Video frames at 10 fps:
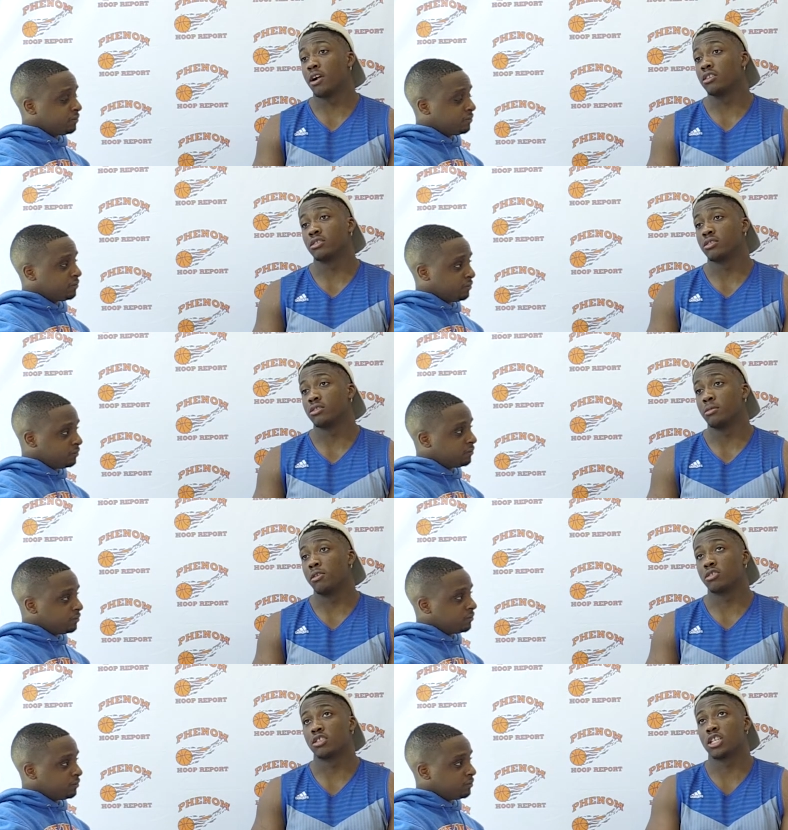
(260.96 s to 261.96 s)
Speaker 1: person, the
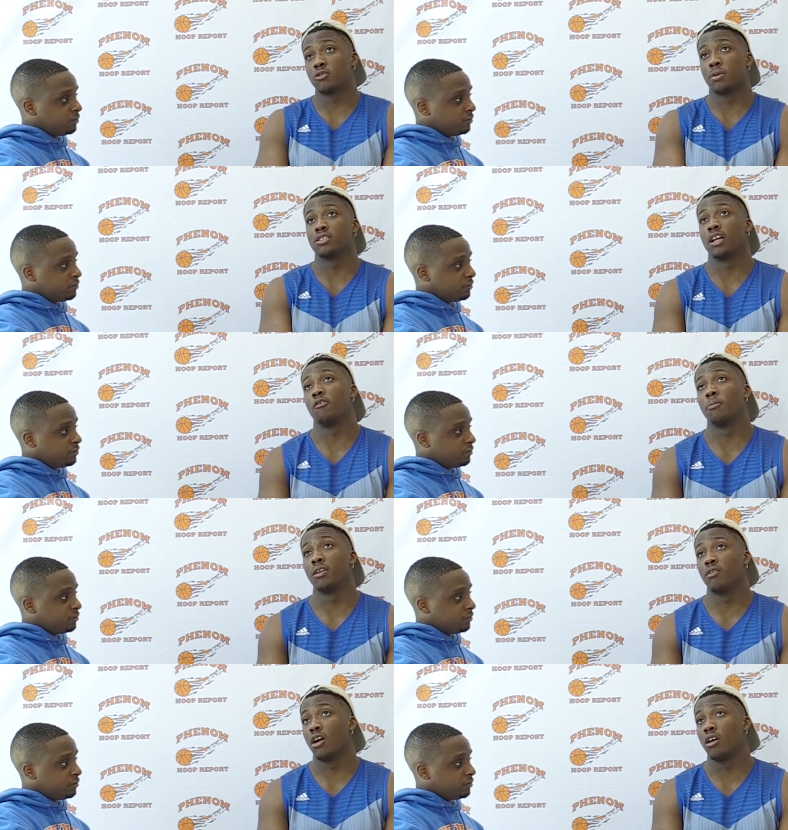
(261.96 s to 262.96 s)
most successful person I've ever
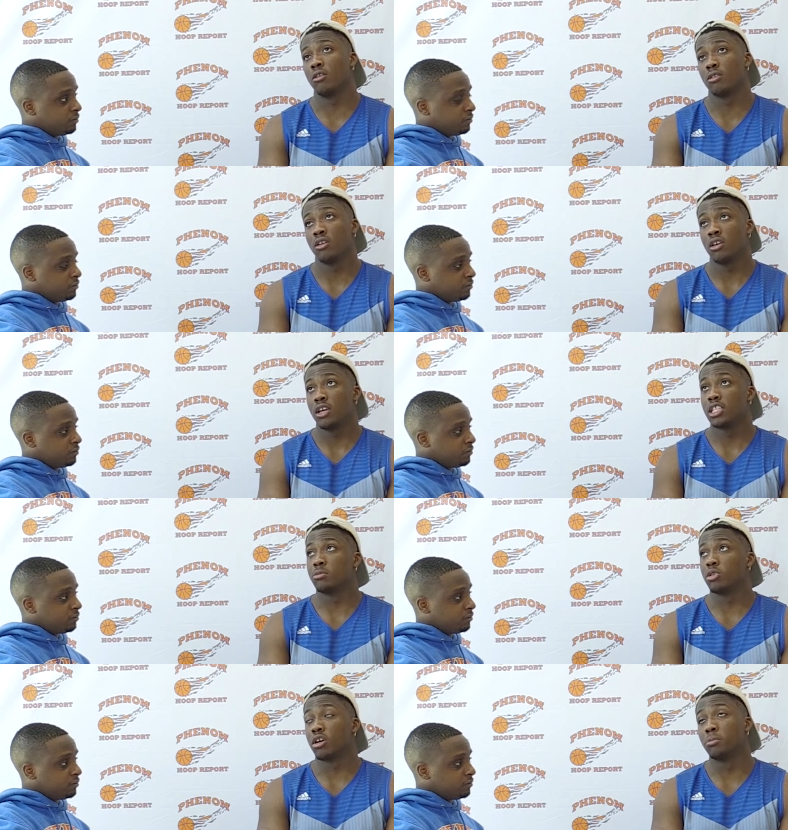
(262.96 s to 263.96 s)
been around He's the
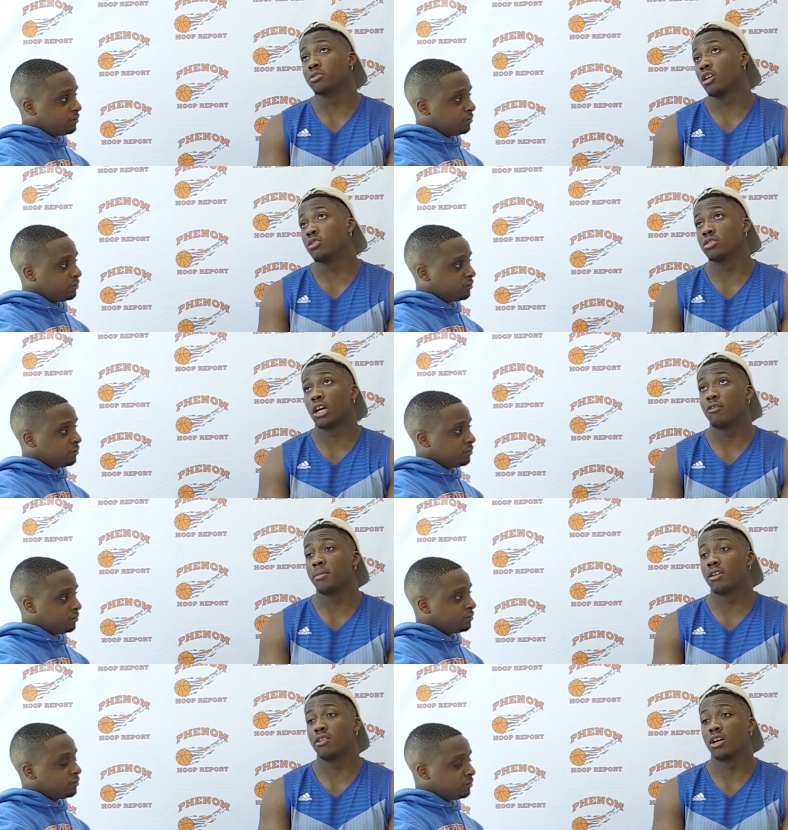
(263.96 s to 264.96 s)
most humble coach I've ever
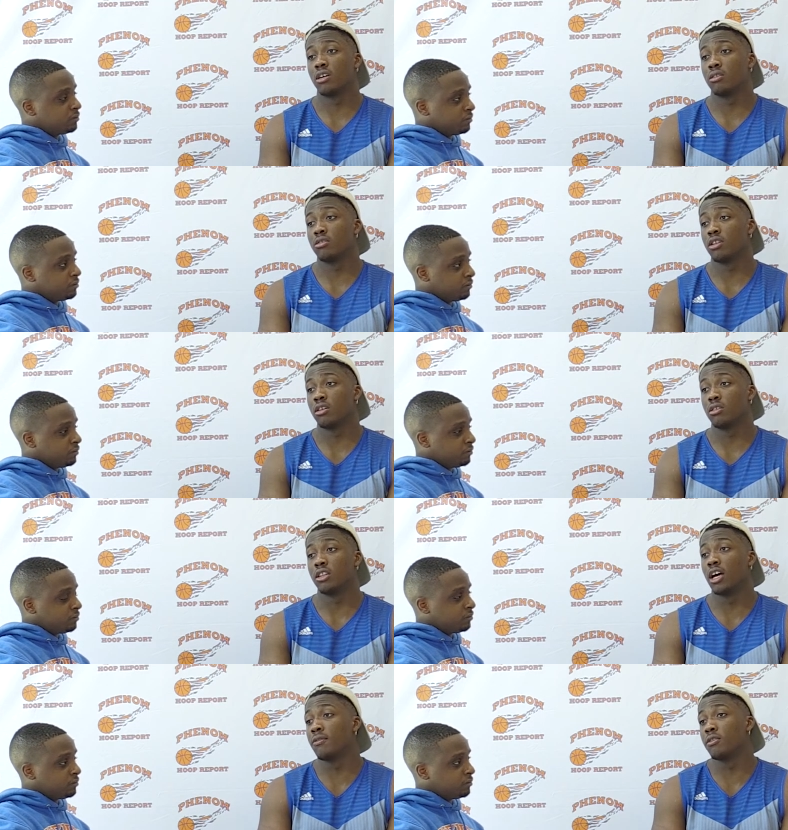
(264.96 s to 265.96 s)
been around. You know, he
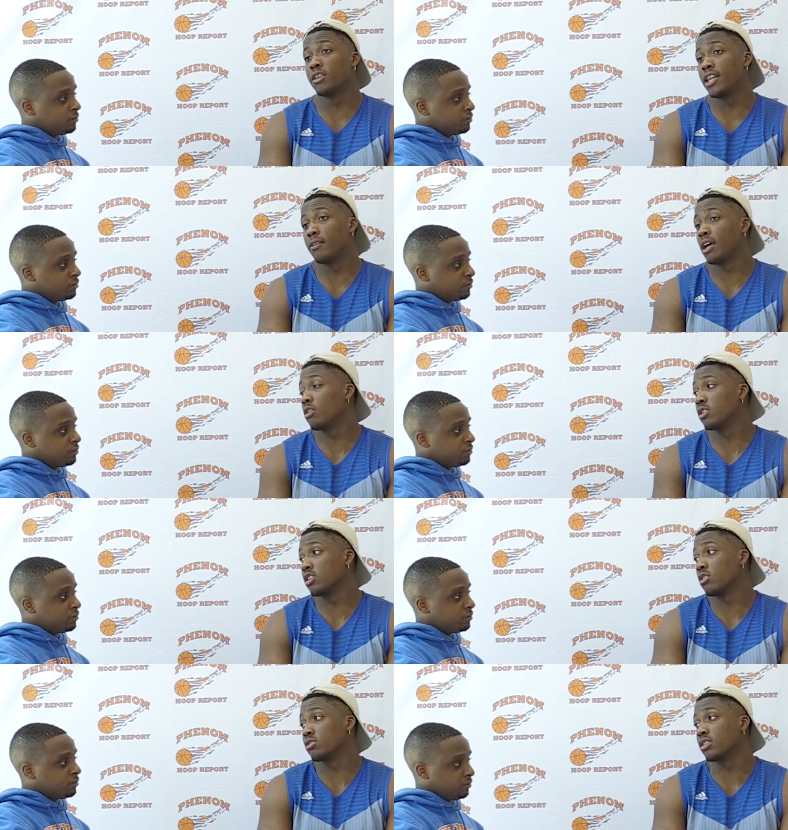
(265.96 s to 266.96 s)
loves you to death like you his
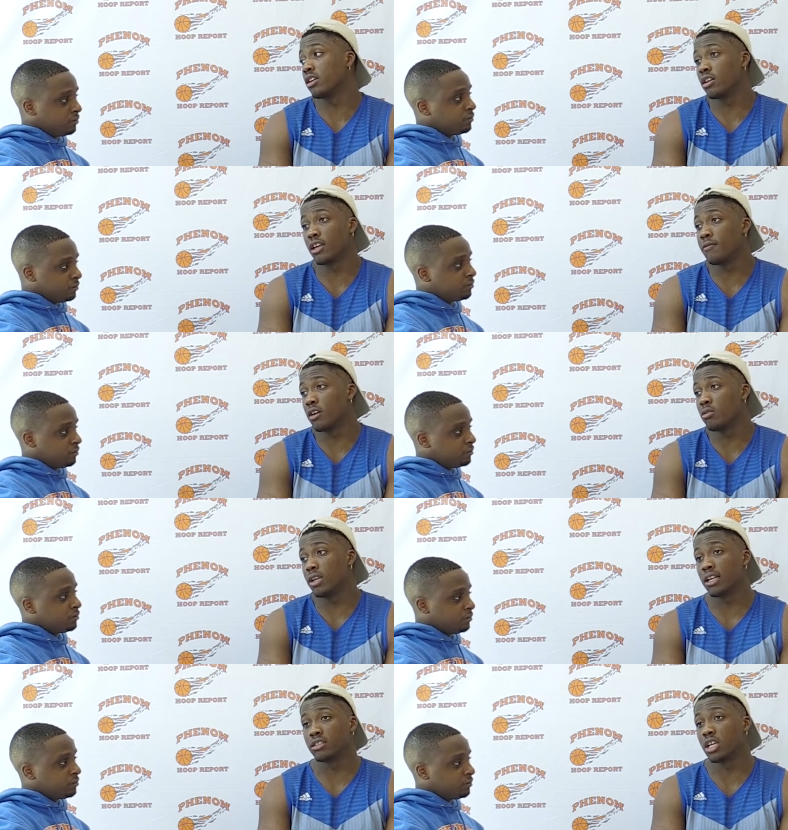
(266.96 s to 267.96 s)
own son, even though we're
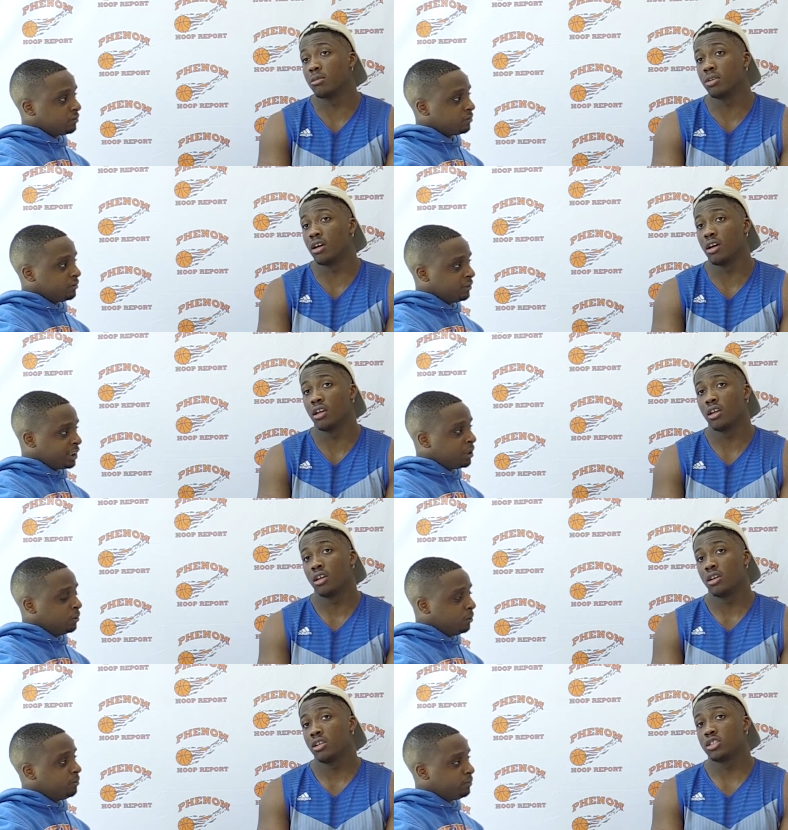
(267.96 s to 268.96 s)
not the same blood.
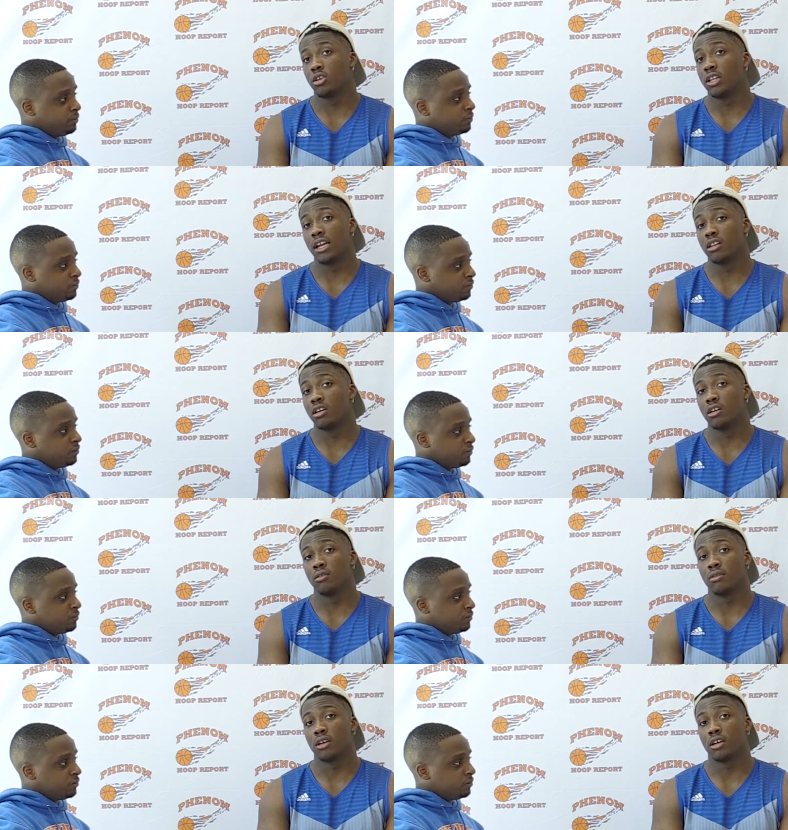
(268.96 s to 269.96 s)
Go. Show a lot of
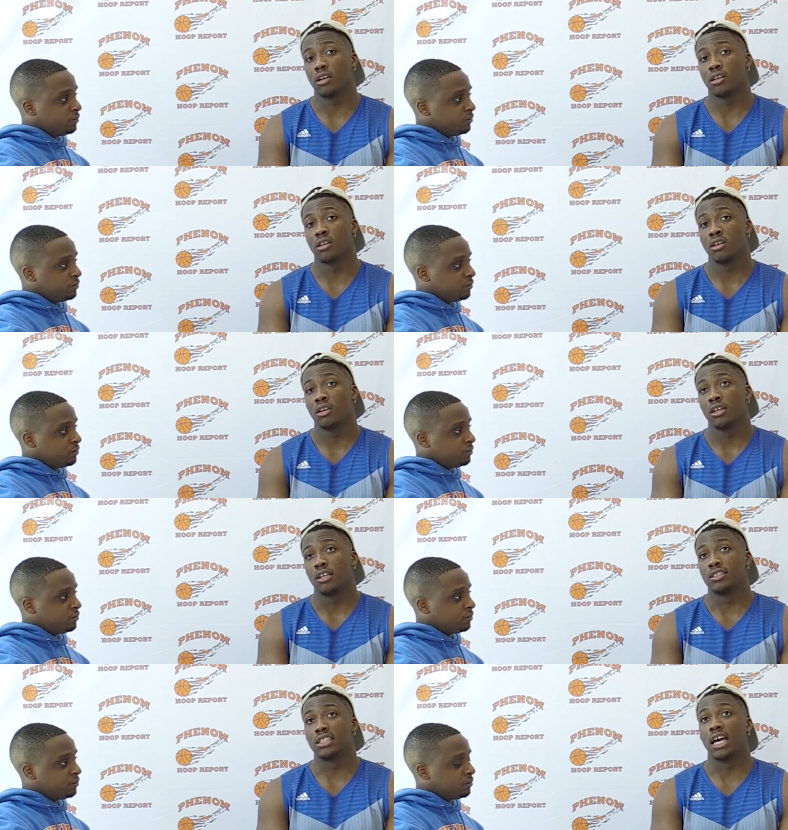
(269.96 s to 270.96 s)
love. And
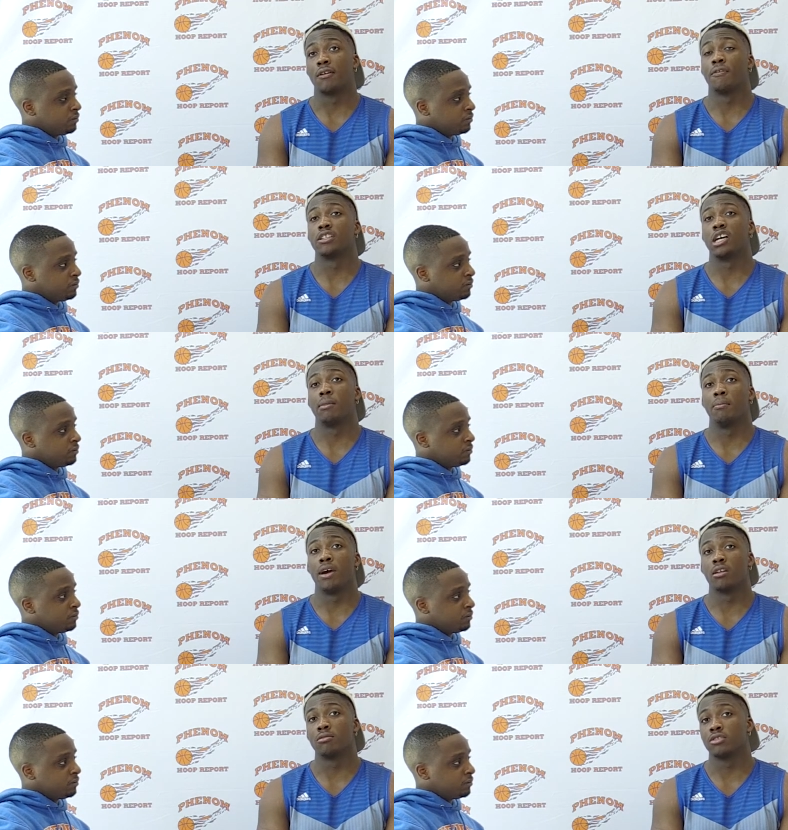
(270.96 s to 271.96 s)
it's just like the first time I
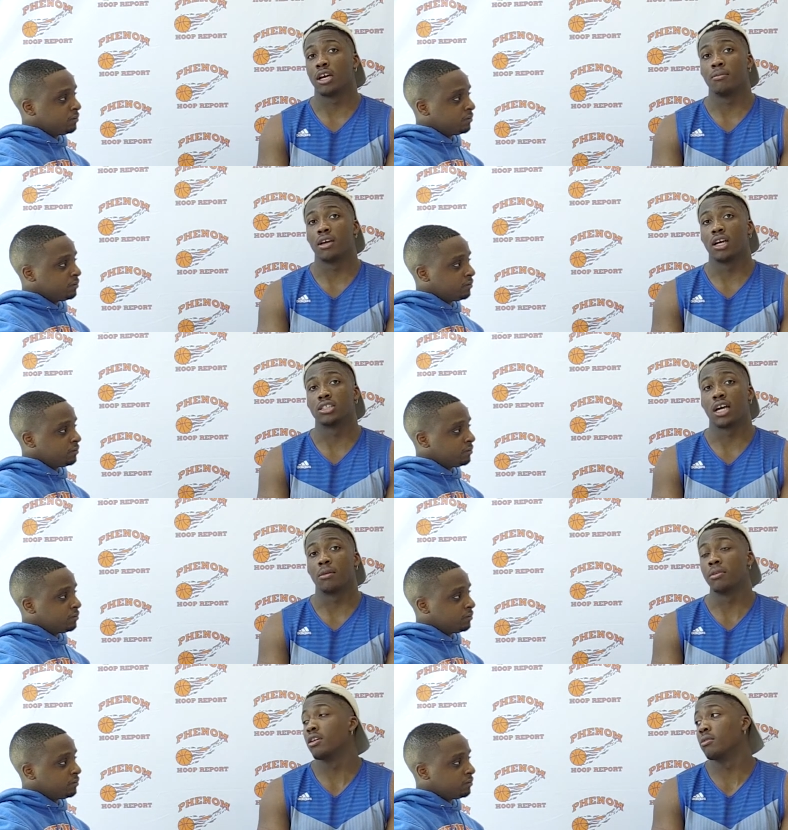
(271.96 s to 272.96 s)
met him, it was like, man, I just
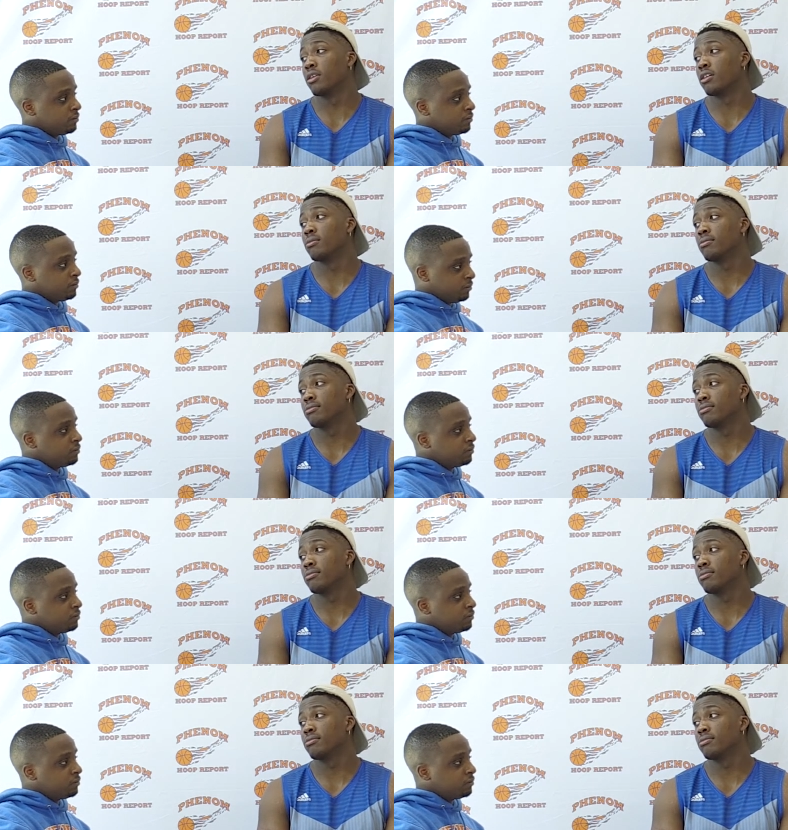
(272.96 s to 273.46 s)
got to be here with him.